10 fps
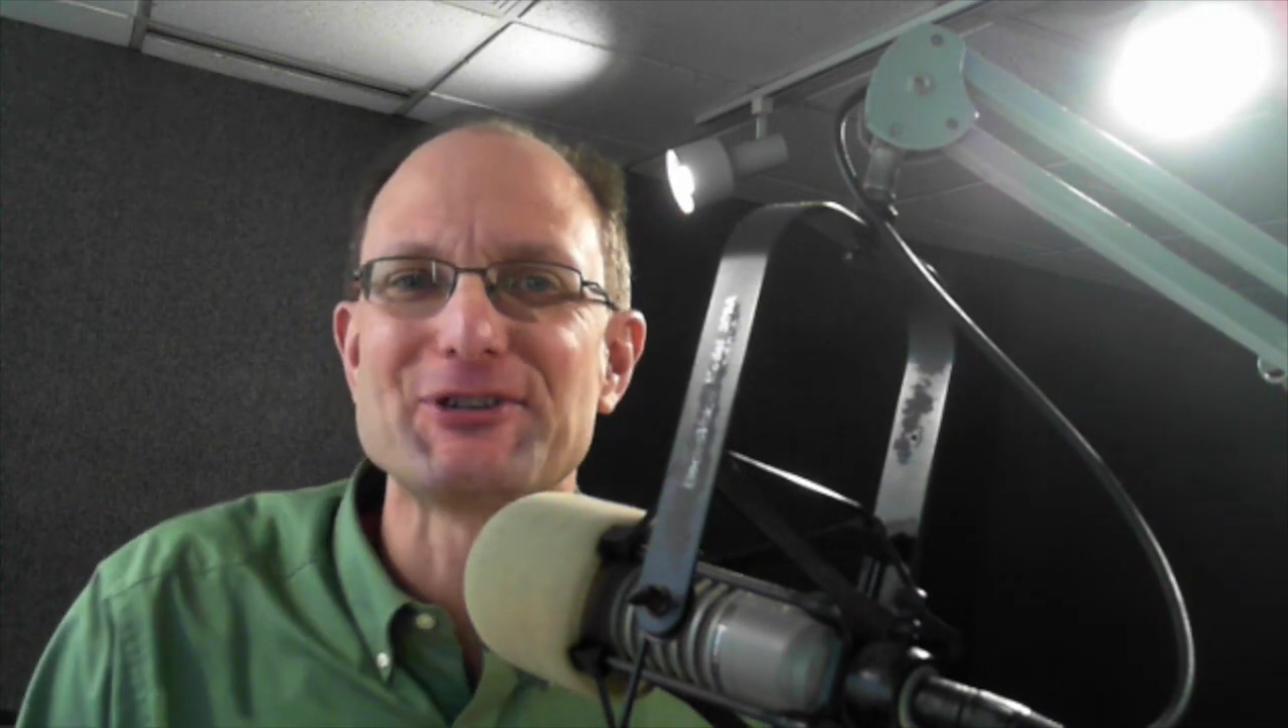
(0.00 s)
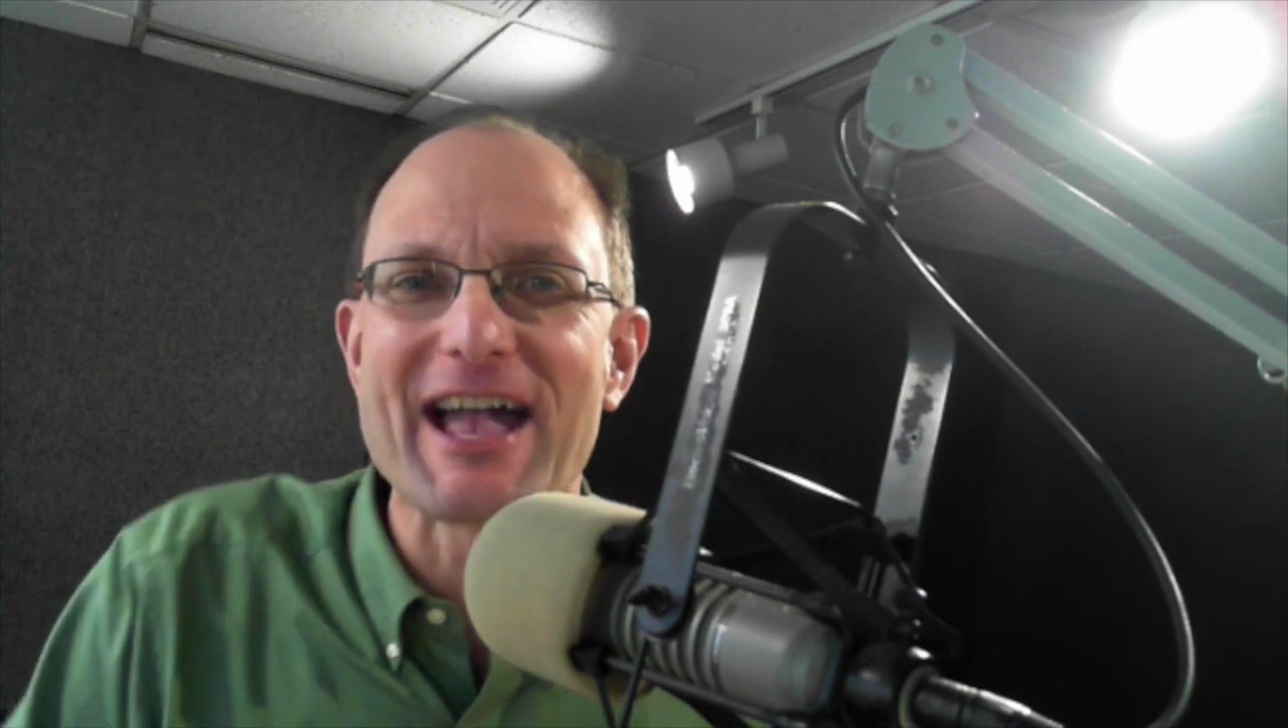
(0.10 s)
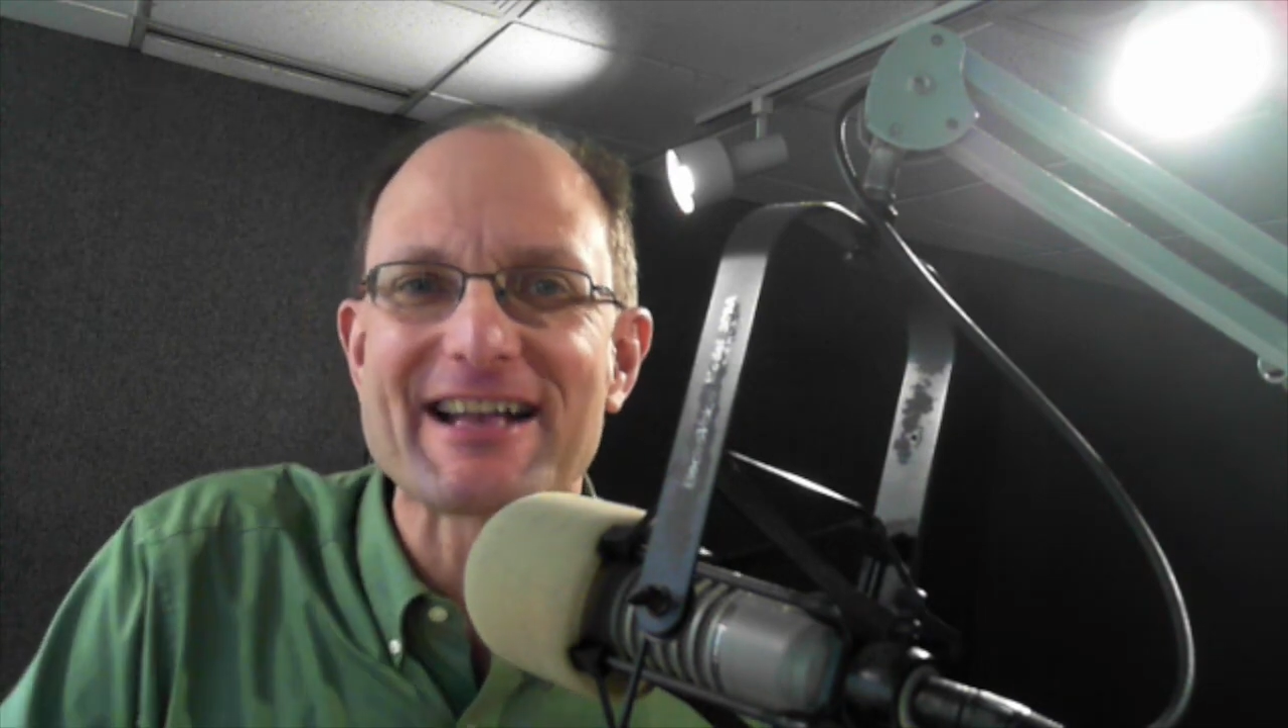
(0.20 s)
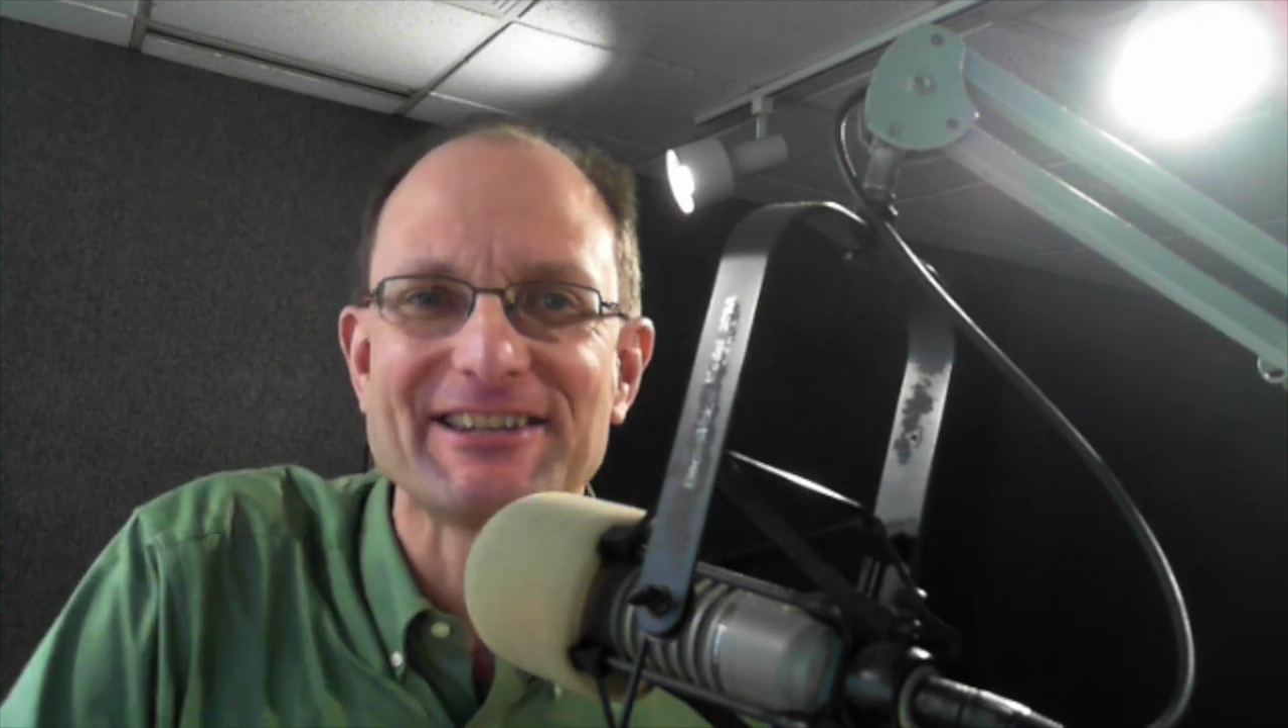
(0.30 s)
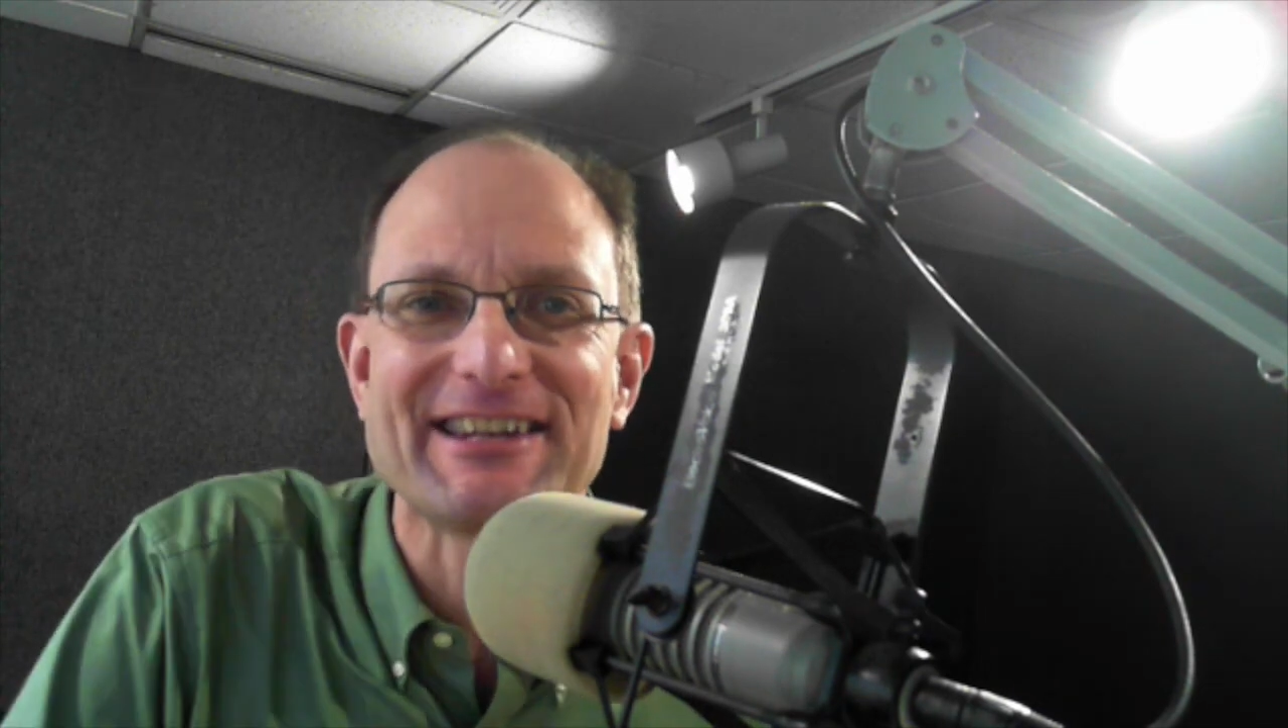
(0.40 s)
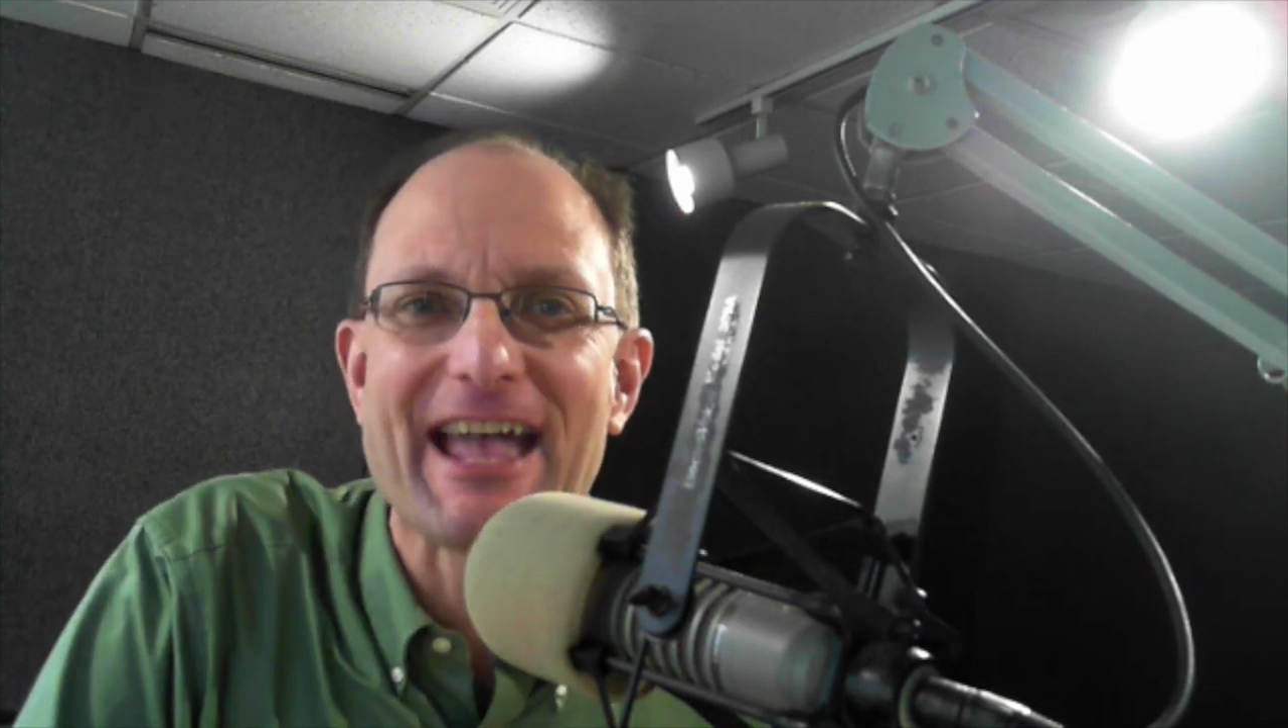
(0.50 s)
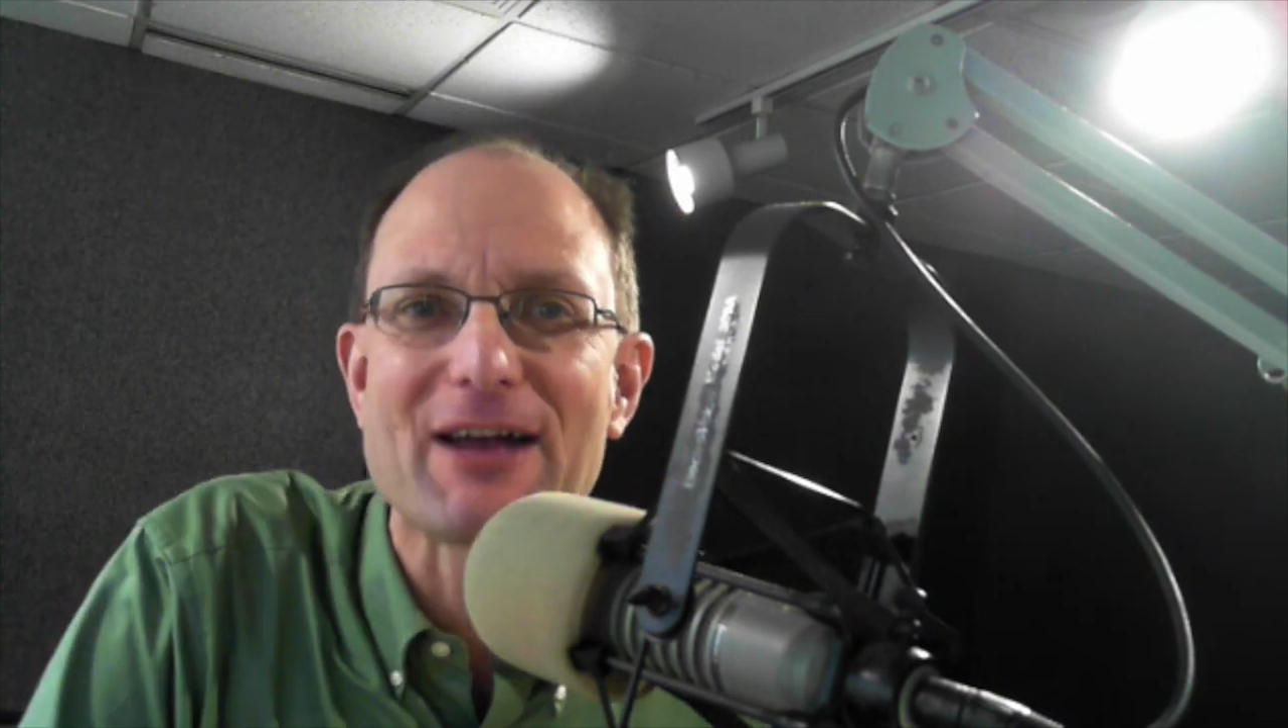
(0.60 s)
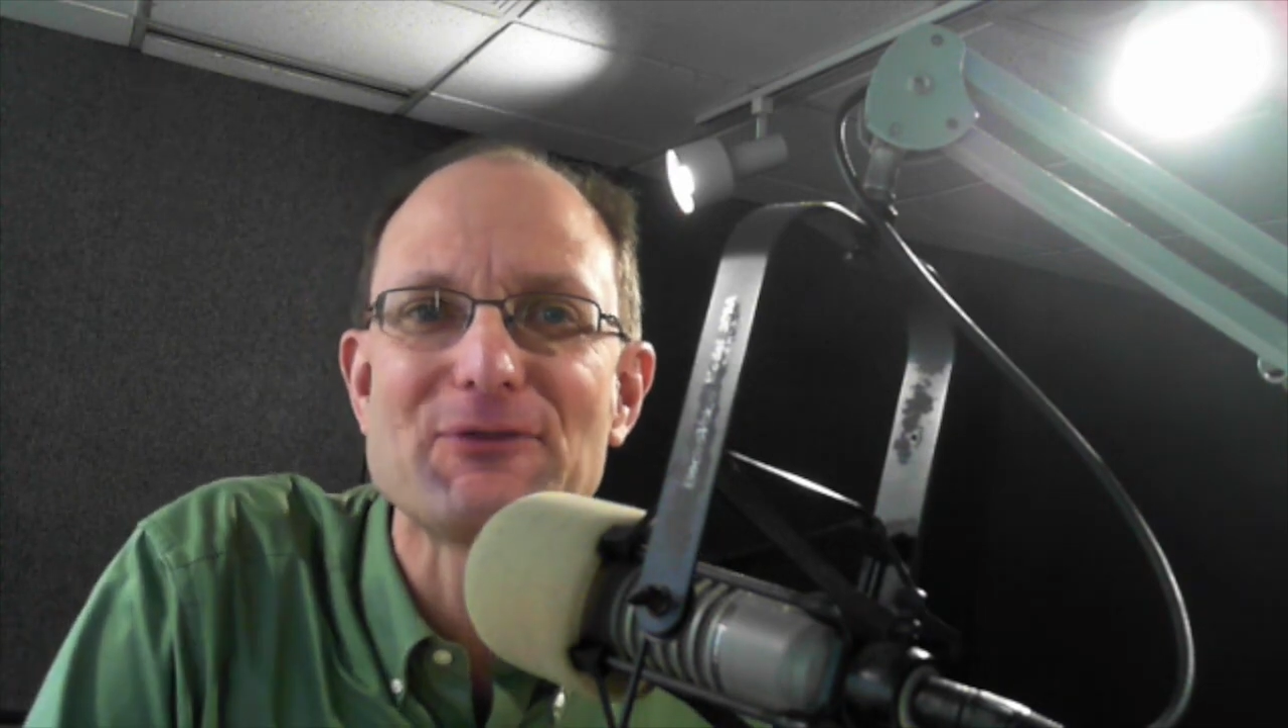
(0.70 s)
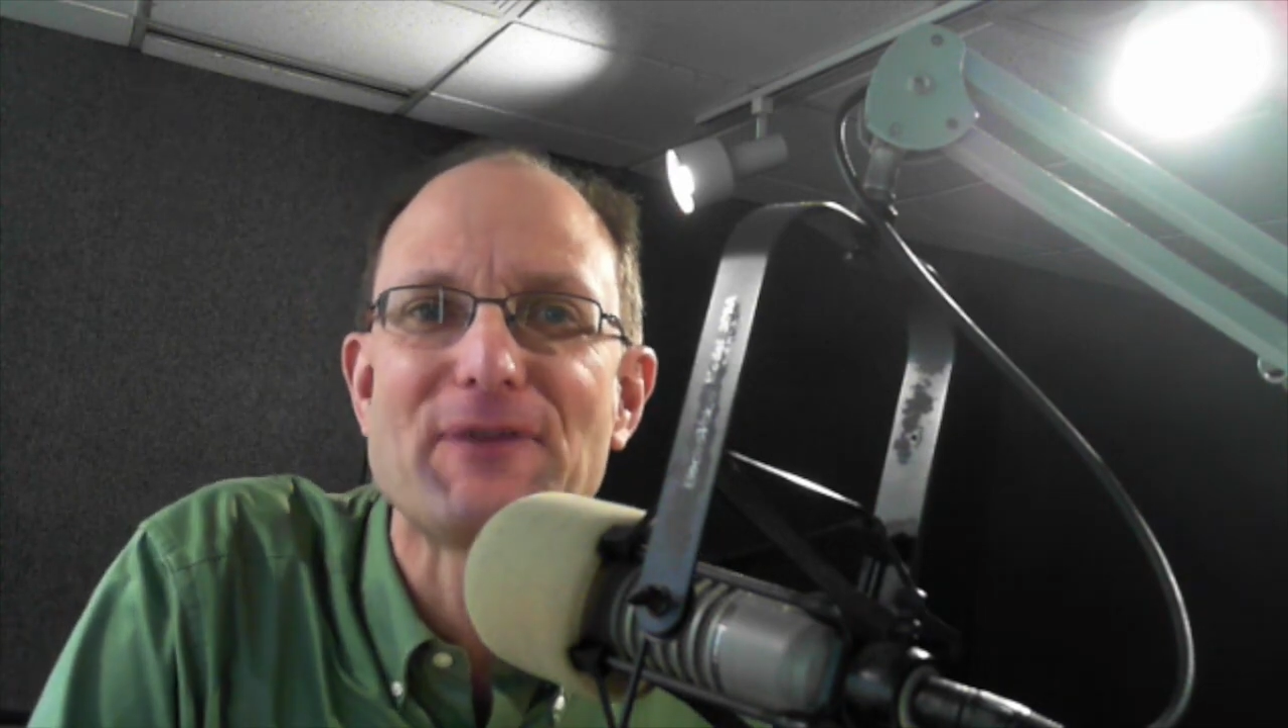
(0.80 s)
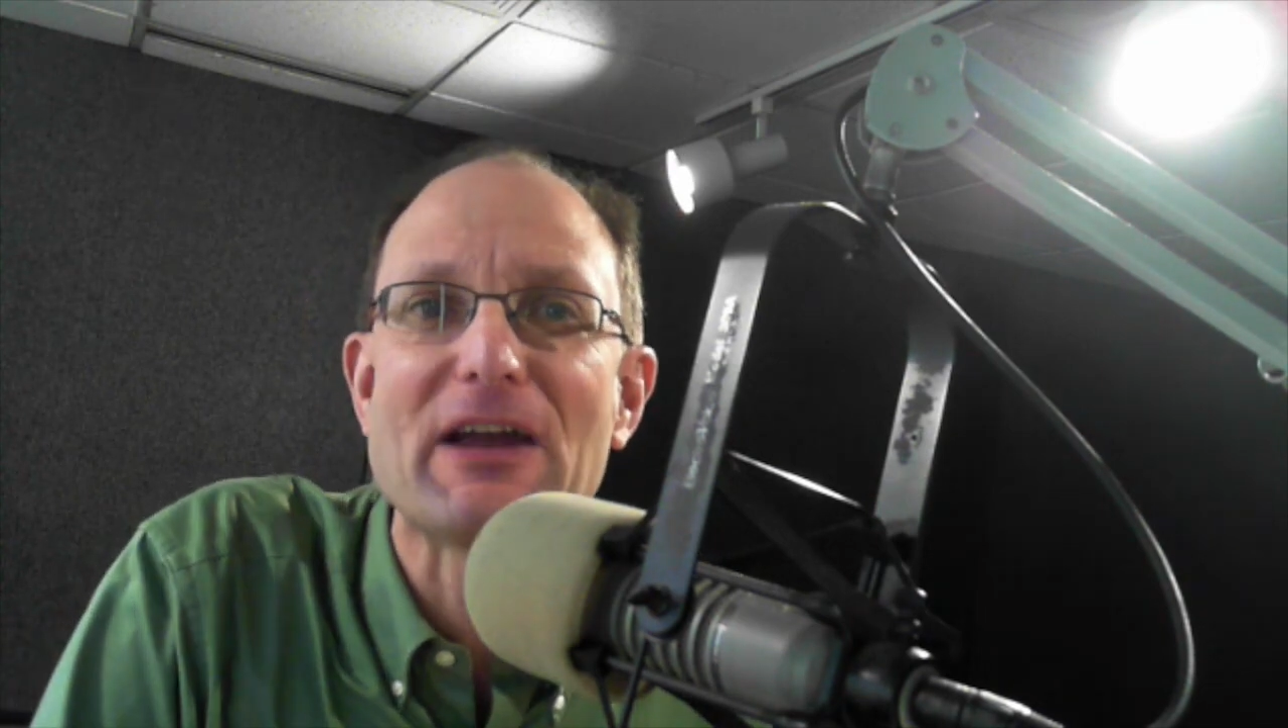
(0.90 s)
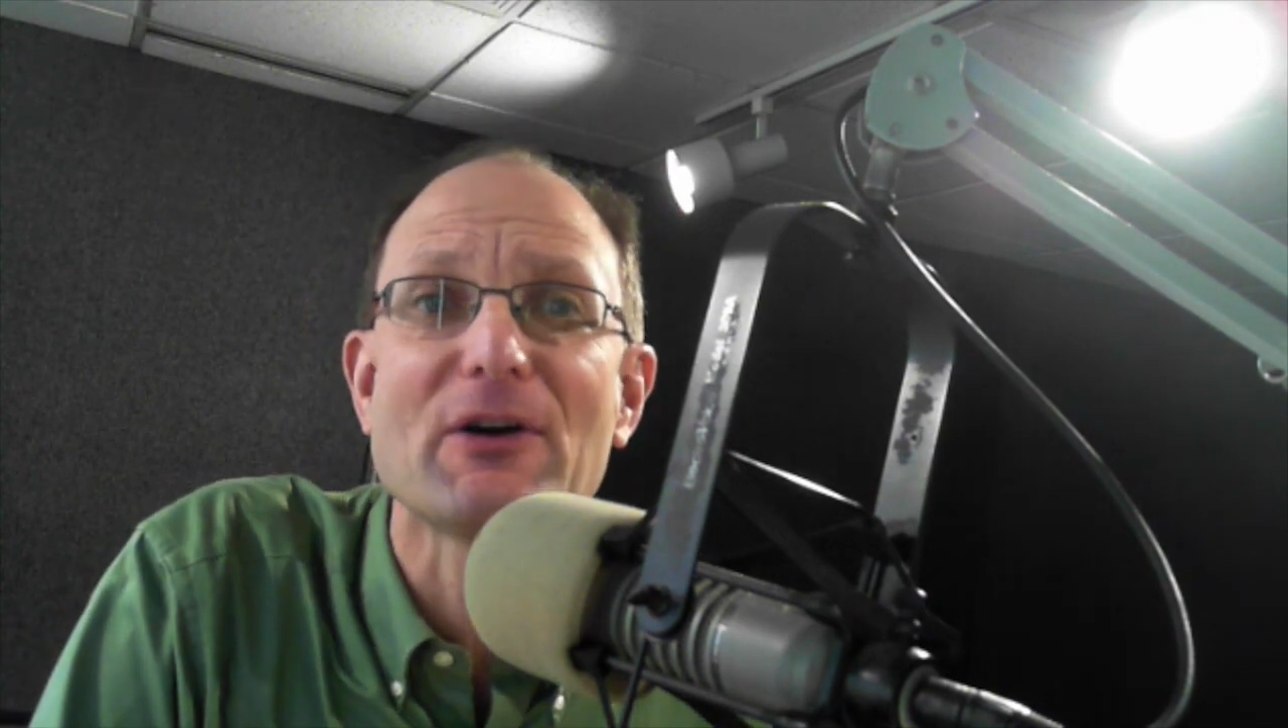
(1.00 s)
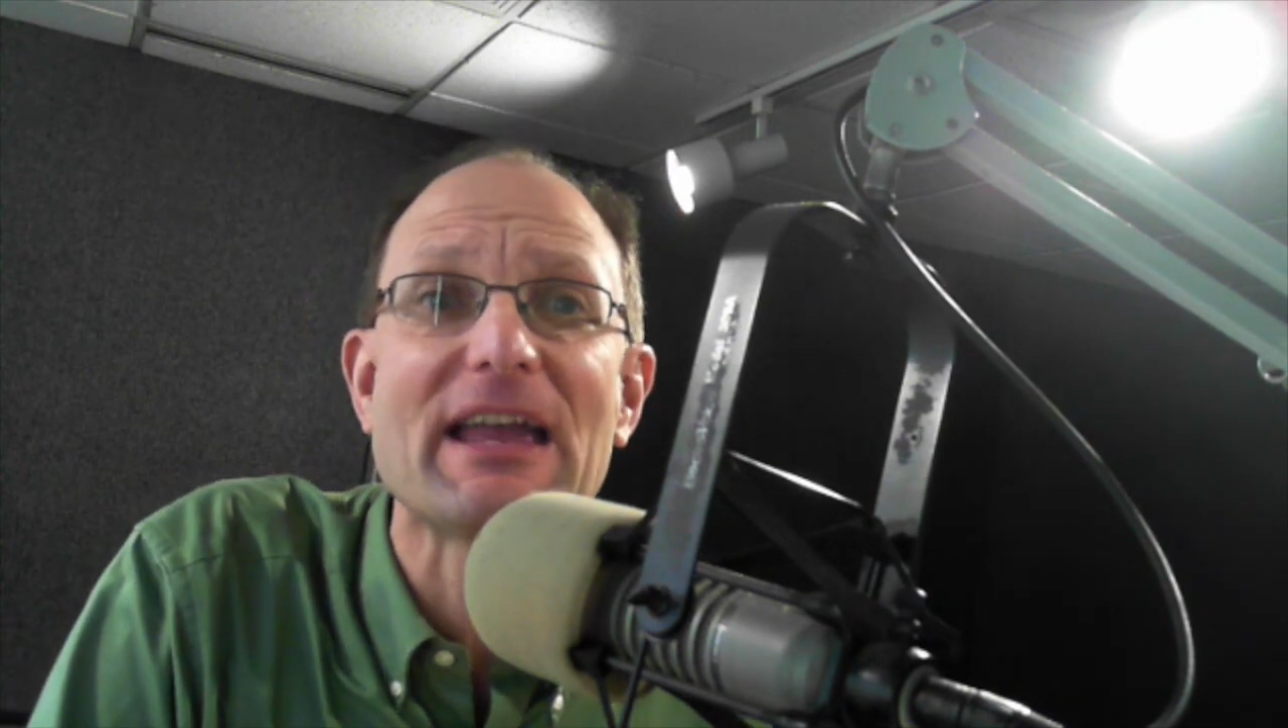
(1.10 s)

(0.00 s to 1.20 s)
Jackson County Fair